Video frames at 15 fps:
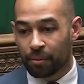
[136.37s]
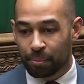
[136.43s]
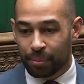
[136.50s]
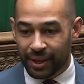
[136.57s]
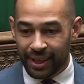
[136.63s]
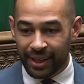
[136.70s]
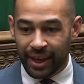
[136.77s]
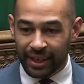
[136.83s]

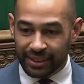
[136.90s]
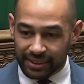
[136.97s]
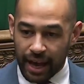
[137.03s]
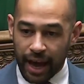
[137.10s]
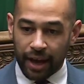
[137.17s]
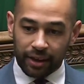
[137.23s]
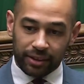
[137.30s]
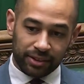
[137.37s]
can be
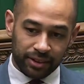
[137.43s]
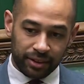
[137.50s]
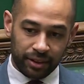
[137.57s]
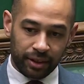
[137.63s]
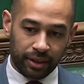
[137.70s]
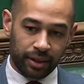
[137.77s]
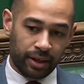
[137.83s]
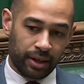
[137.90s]

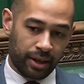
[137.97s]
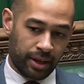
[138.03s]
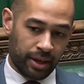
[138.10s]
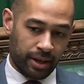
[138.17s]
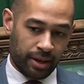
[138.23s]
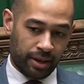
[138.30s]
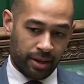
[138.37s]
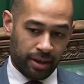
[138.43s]
attacked
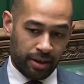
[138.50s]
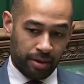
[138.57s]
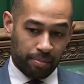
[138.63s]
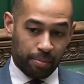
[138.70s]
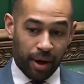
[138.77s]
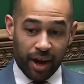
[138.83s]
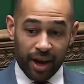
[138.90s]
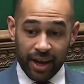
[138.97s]

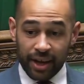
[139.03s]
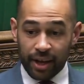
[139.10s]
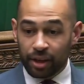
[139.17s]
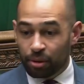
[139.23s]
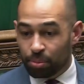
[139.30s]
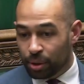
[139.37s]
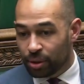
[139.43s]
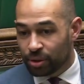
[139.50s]
by
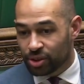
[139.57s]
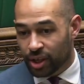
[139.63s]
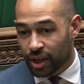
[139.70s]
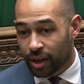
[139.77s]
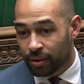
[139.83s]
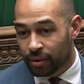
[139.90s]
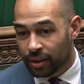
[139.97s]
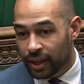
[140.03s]
an
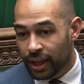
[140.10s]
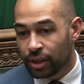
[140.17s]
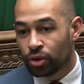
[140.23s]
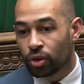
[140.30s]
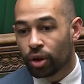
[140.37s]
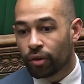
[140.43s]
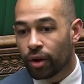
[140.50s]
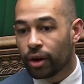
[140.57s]
abuser
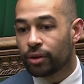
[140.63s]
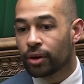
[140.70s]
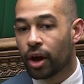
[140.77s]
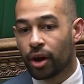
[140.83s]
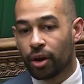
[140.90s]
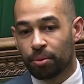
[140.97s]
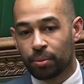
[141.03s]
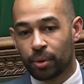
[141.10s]
in your
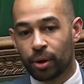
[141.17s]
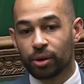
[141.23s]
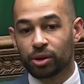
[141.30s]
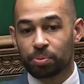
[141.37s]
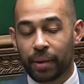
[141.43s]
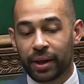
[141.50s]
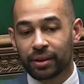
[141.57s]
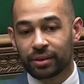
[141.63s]
own home
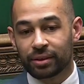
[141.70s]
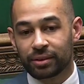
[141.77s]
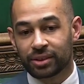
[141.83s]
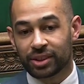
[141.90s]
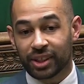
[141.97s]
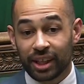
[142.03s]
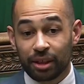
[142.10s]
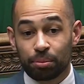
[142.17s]
who's meant
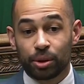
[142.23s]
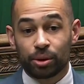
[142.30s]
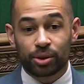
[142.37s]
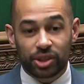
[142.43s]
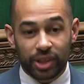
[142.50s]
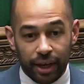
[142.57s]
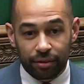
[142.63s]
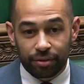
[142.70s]
to keep
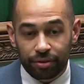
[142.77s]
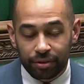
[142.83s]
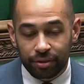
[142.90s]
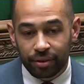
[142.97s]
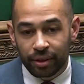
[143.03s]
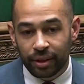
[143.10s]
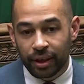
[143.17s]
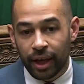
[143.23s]
you
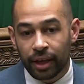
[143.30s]
safe